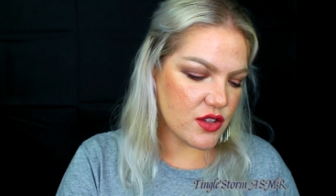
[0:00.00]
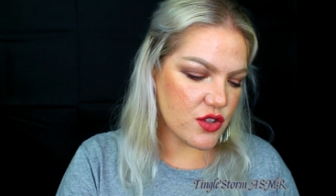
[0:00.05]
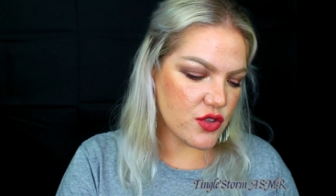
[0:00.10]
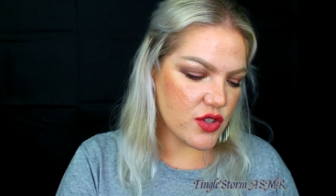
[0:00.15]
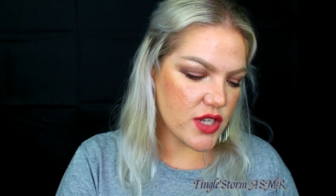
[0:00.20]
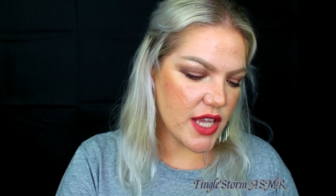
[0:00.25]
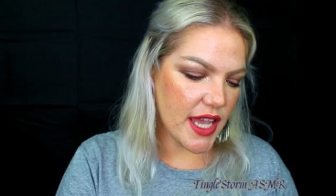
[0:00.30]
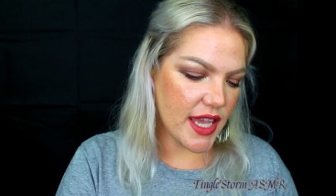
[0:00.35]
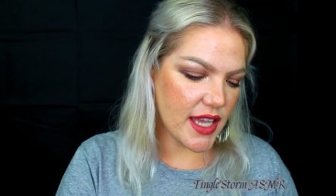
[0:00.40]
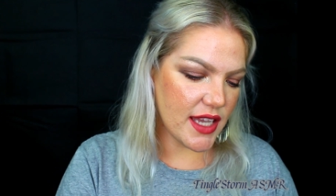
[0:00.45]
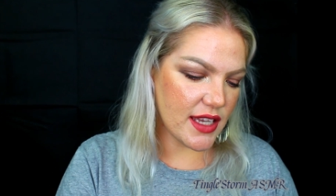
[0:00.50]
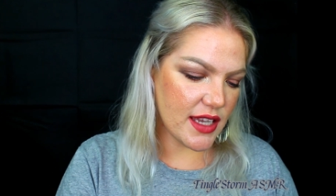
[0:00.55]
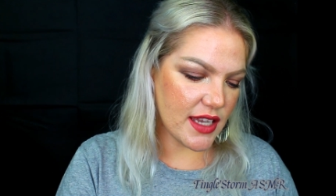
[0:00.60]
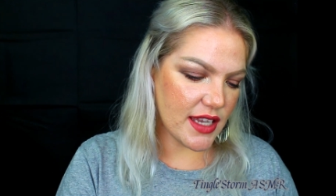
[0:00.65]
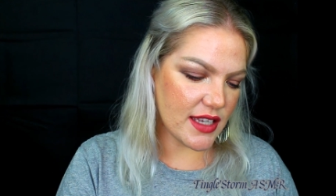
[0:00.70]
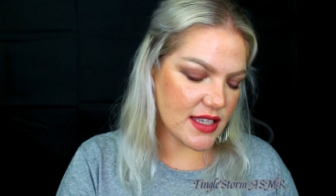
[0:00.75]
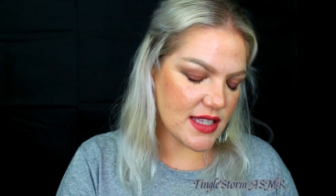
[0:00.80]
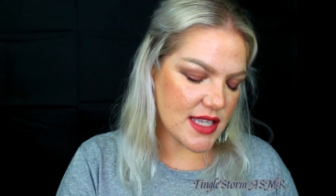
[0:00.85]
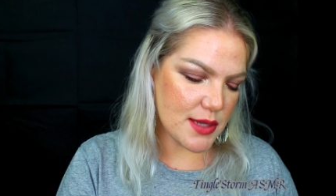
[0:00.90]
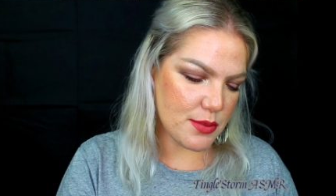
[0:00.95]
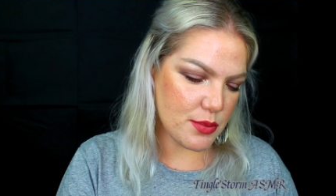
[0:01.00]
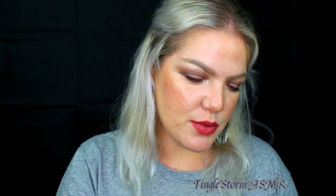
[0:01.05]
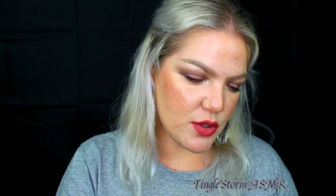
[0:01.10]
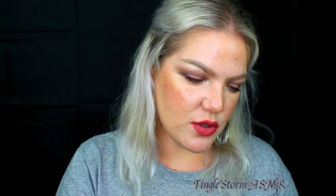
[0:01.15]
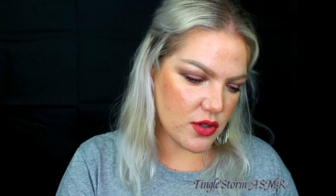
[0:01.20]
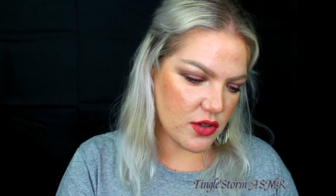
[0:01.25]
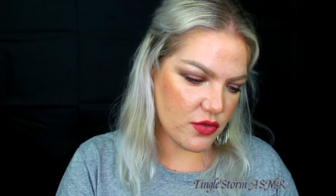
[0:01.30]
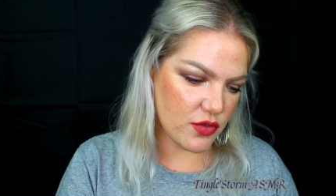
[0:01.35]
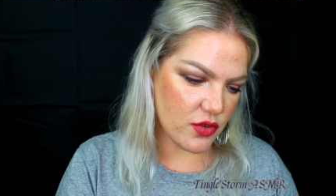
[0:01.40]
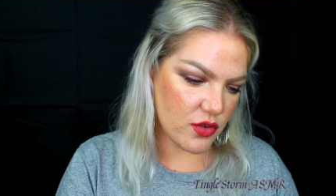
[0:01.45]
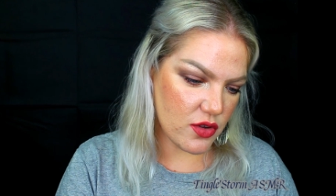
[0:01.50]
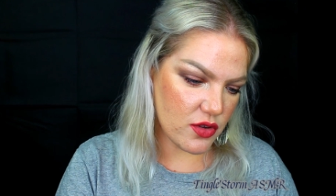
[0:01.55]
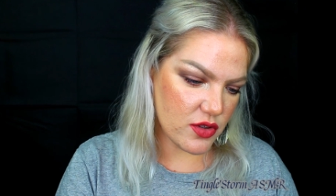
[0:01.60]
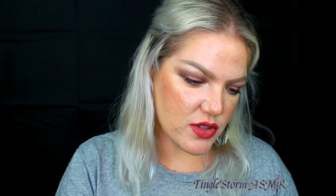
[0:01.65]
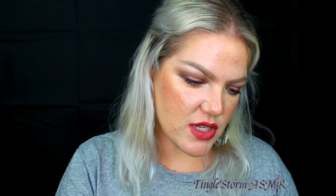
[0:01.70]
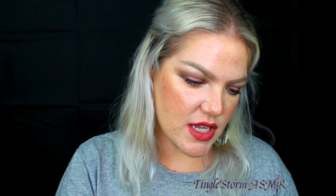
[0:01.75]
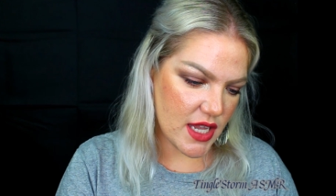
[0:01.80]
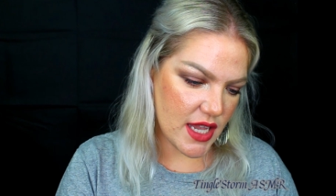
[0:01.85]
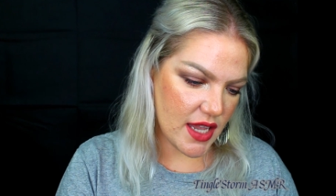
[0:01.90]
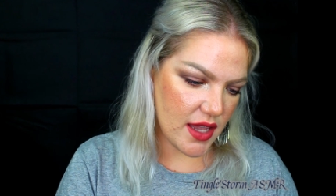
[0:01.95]
today is a beautiful
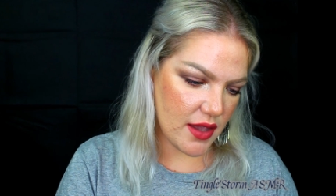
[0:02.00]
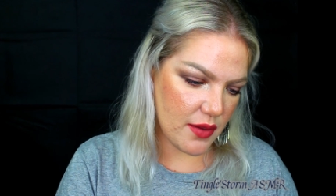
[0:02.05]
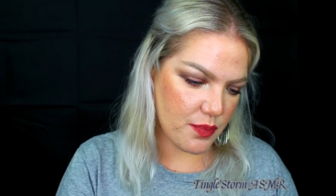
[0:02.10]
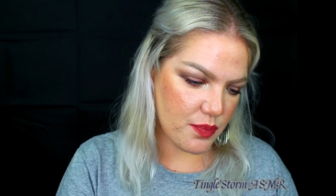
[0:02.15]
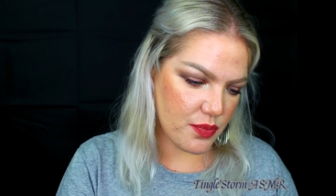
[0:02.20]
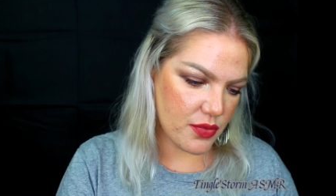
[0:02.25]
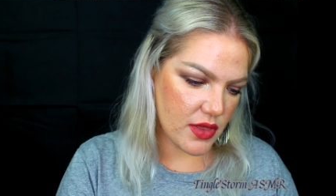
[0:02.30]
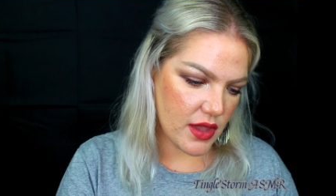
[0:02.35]
day.